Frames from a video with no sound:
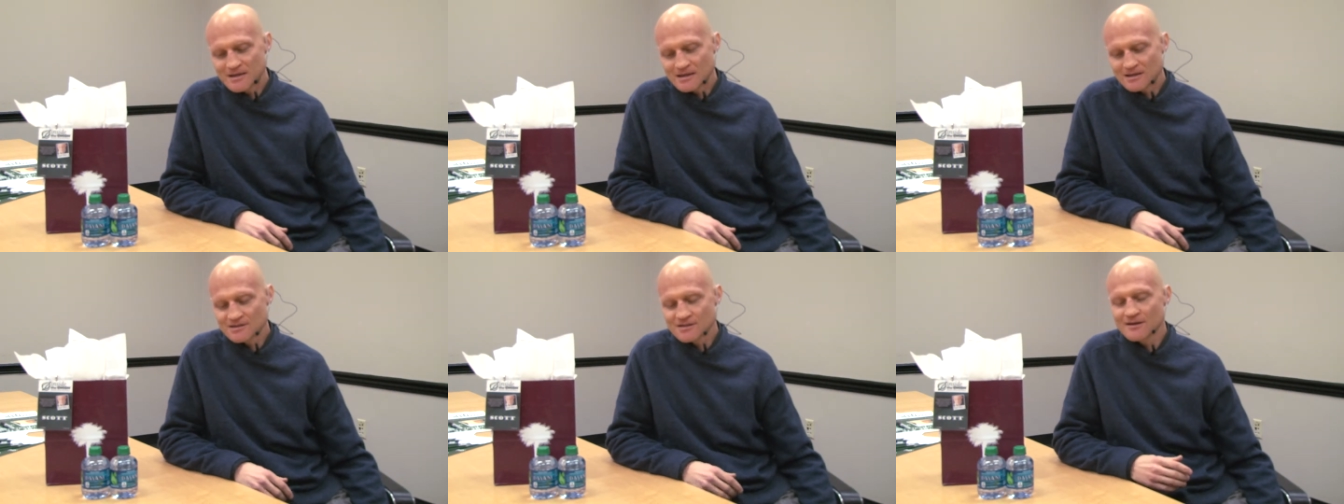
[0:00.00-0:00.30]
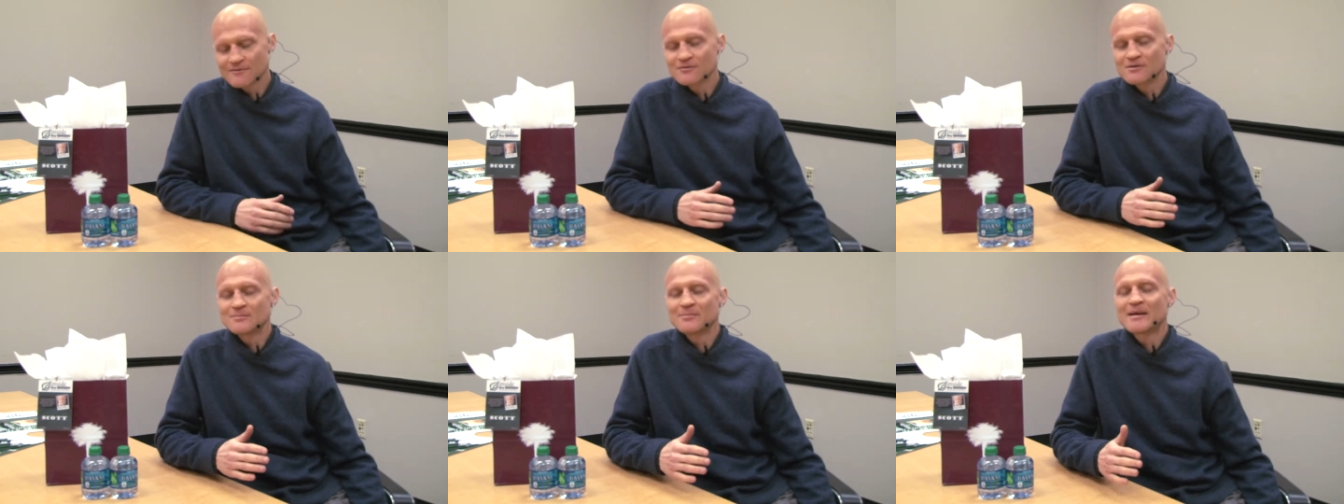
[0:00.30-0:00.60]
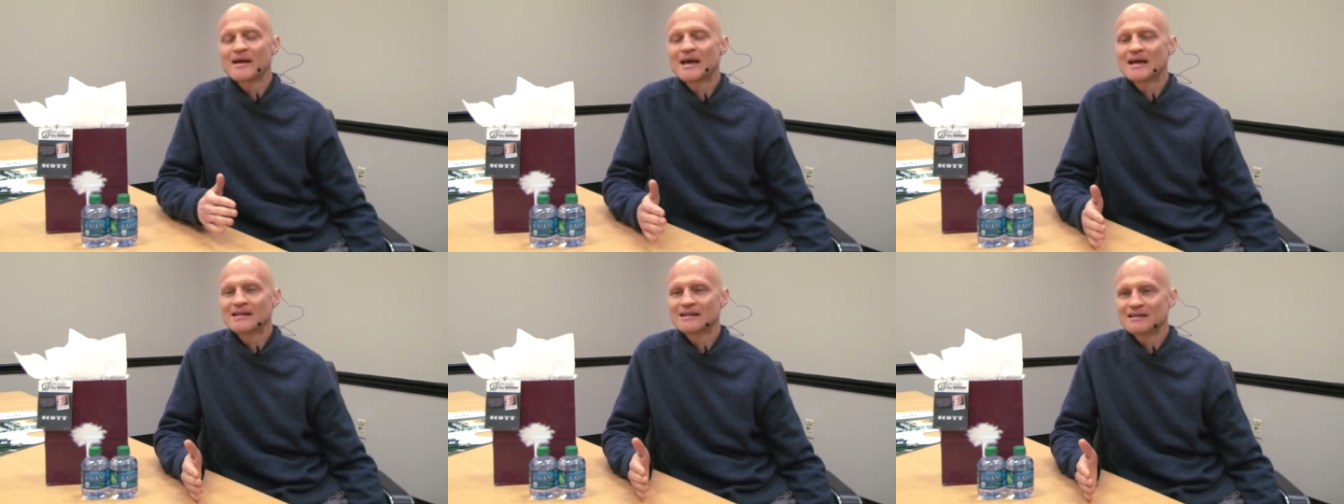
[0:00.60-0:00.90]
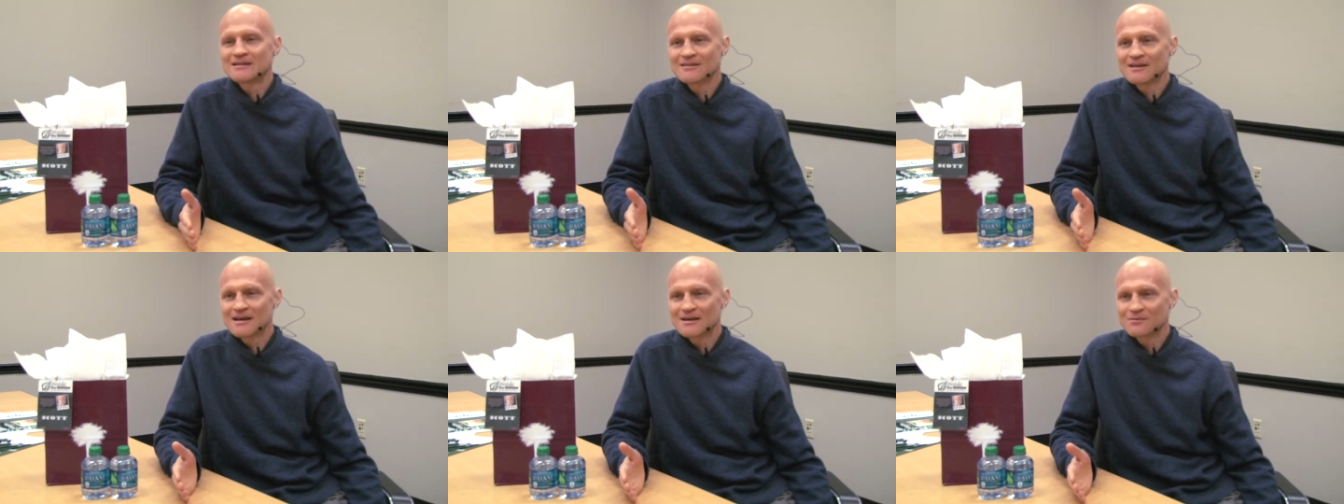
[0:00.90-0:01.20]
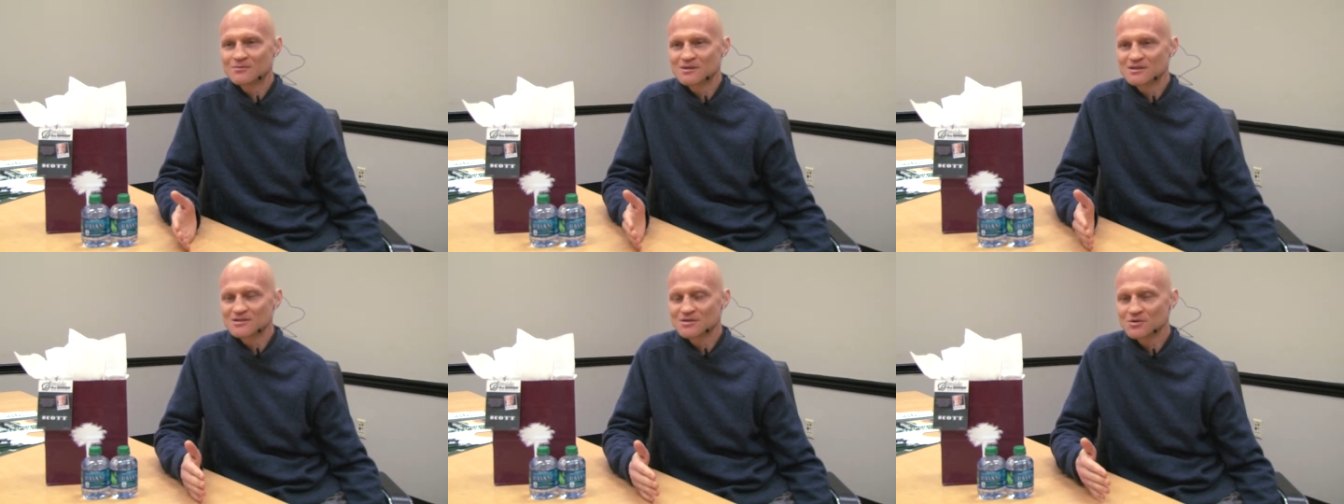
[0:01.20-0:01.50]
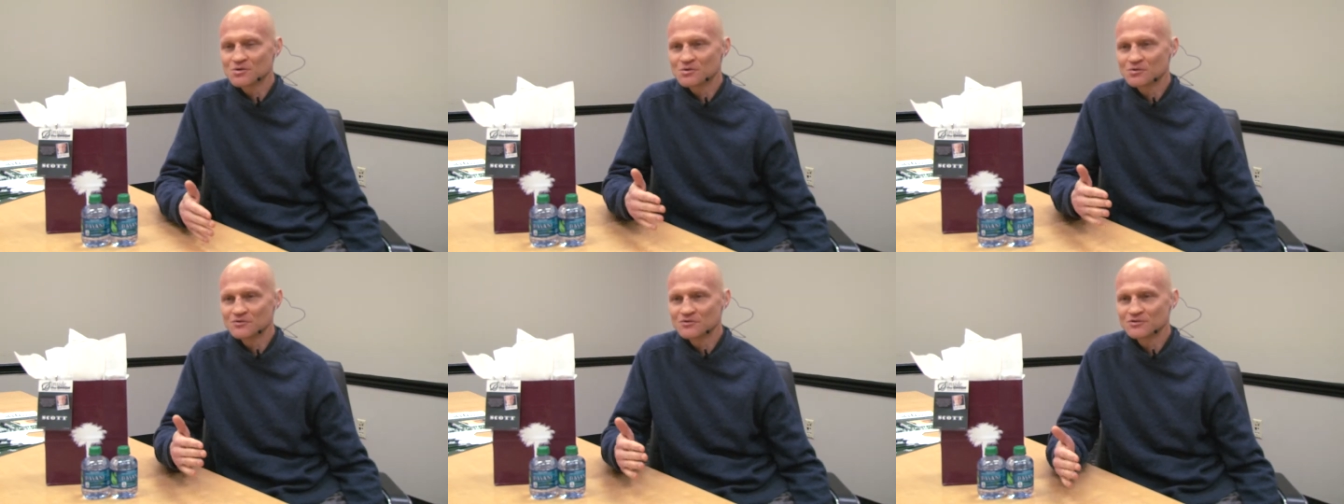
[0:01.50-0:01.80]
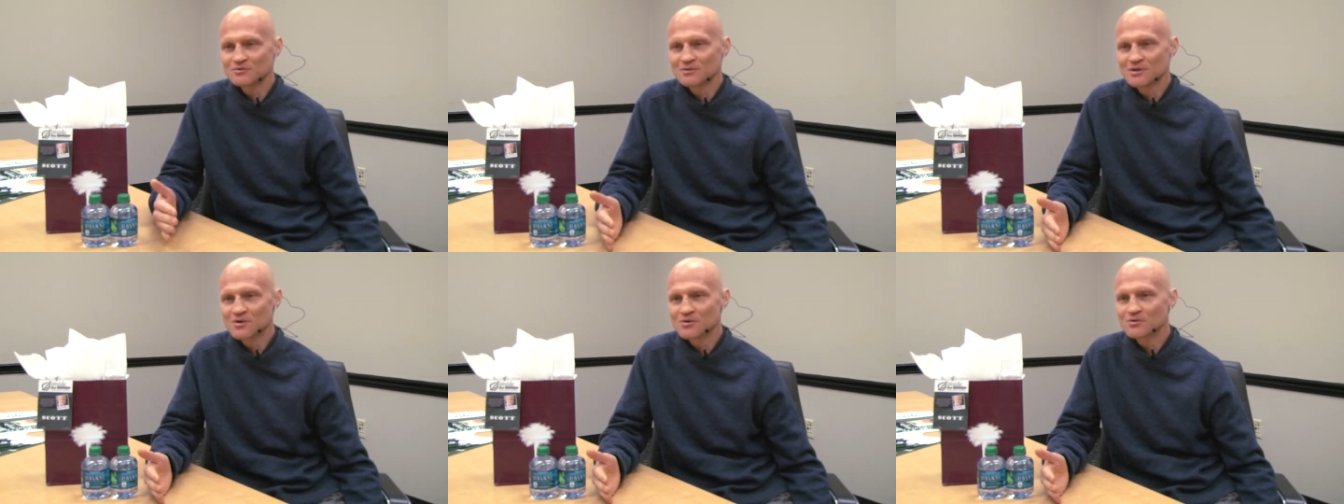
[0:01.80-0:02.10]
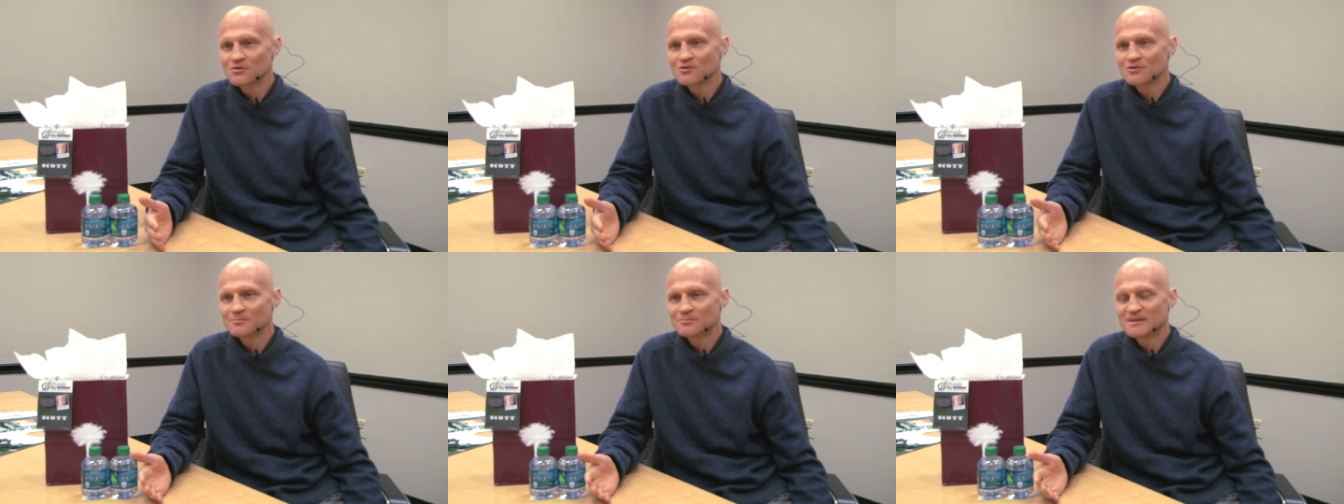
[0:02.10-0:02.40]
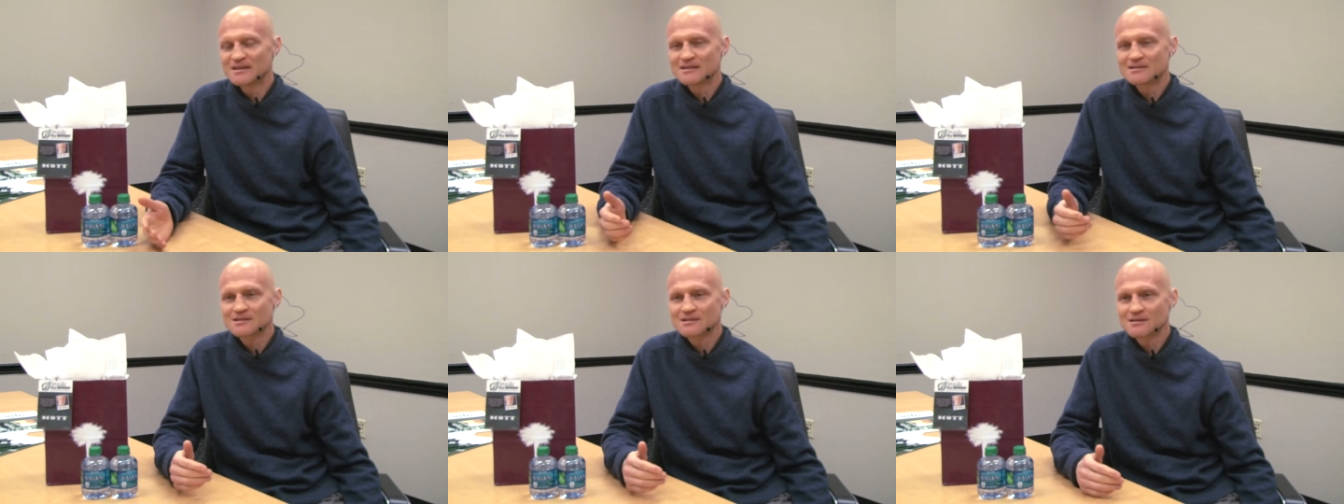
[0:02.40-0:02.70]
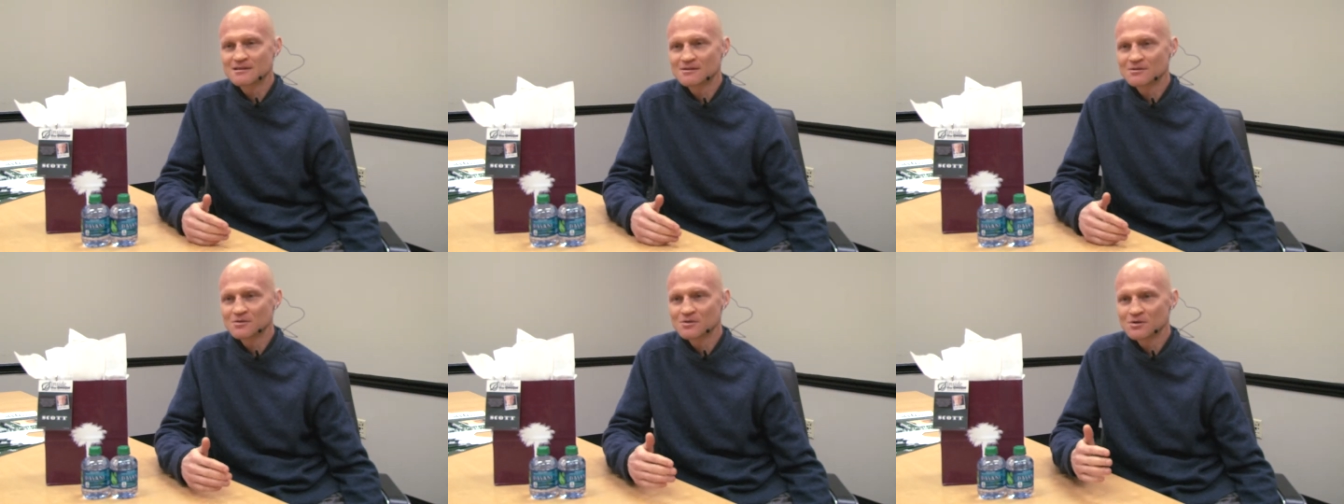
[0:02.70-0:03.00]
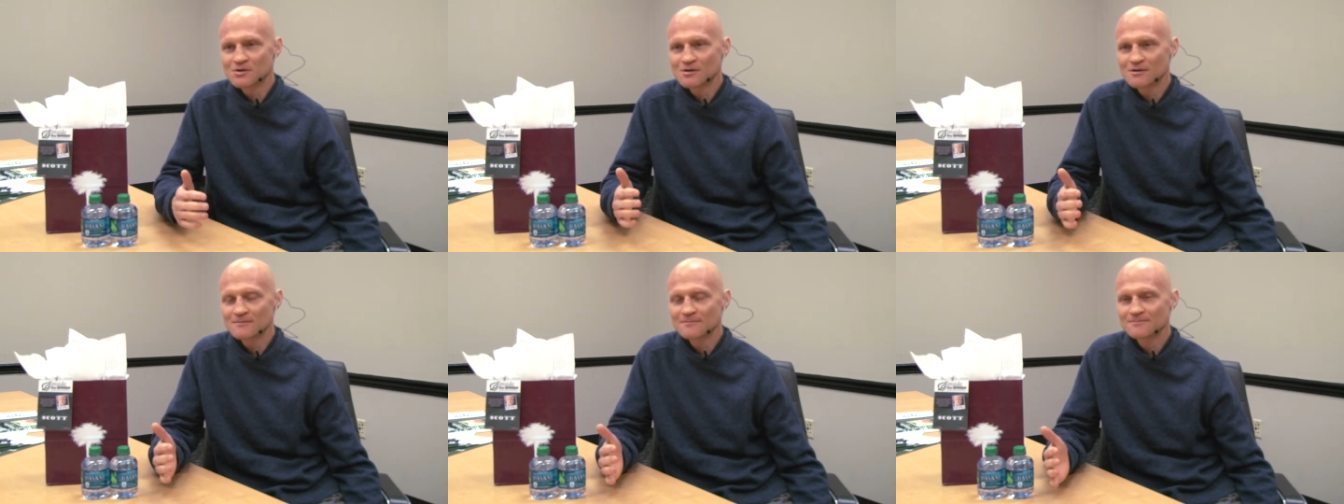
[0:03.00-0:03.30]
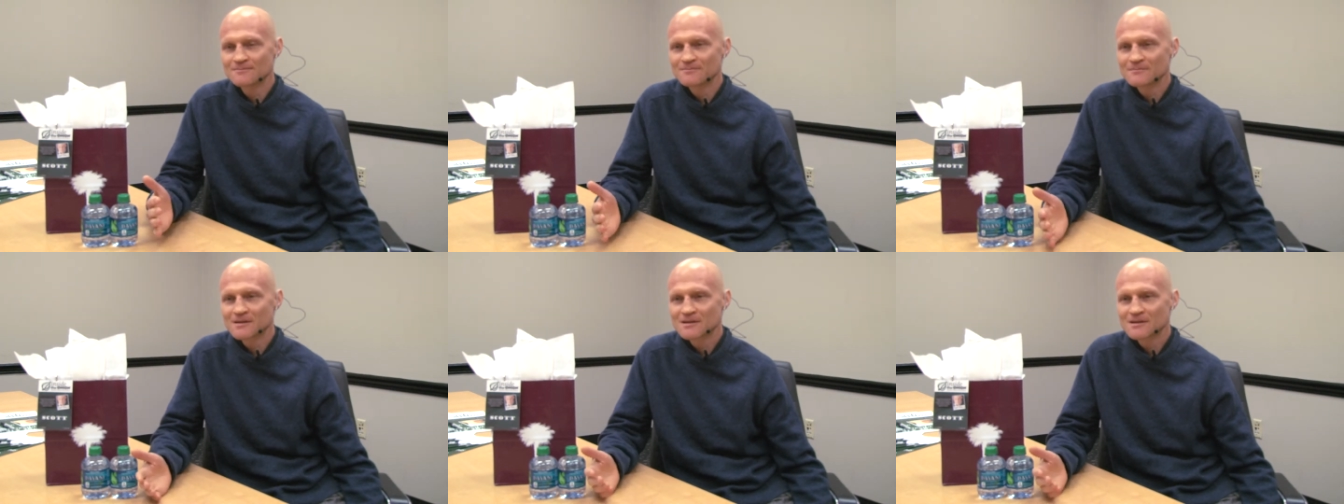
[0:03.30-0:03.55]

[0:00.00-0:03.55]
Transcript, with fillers: because every penny that we sold to local pizza or